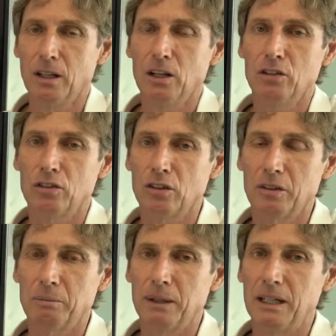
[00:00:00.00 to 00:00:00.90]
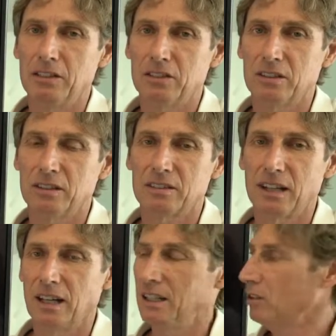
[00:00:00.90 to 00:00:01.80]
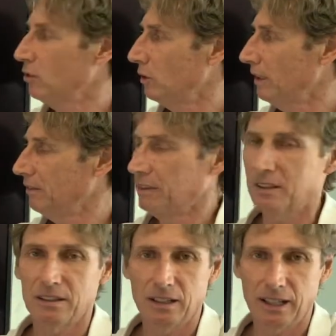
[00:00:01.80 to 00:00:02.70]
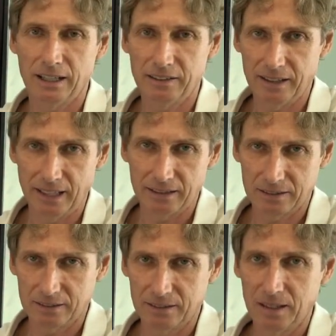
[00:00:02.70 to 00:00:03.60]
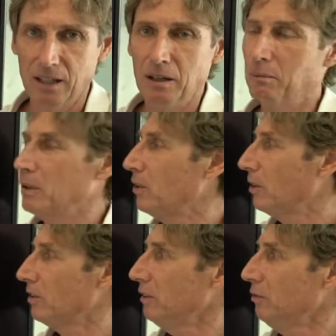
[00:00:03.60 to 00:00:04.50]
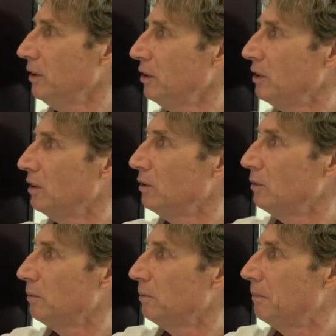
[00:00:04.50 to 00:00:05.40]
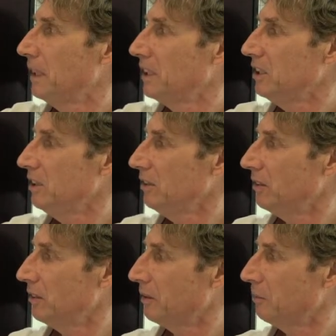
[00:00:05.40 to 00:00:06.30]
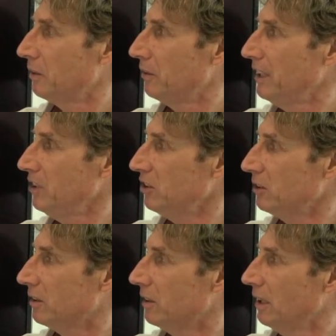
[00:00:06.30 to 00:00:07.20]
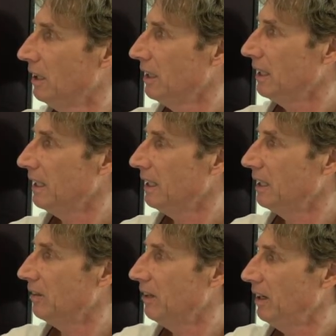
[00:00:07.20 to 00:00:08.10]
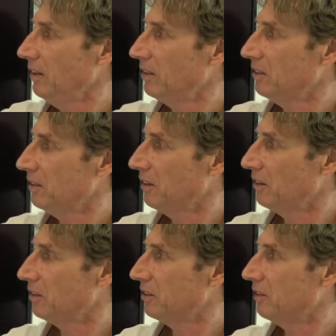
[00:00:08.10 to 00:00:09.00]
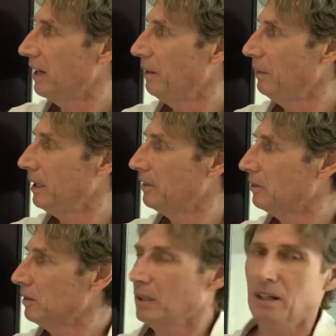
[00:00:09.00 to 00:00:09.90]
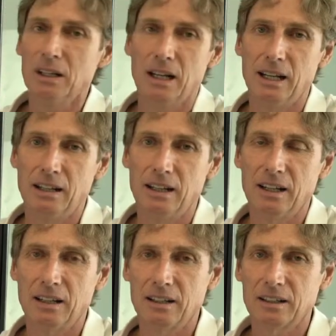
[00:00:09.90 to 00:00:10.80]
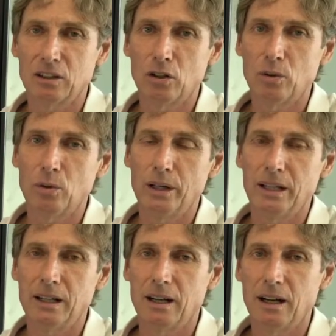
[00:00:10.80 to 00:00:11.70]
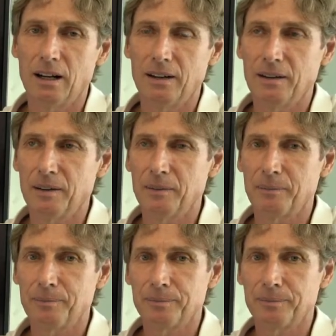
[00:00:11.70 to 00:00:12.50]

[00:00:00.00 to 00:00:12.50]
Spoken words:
So the patient decided to leave it like that, because if we make here a reparation, getting away the ceramics, gluing a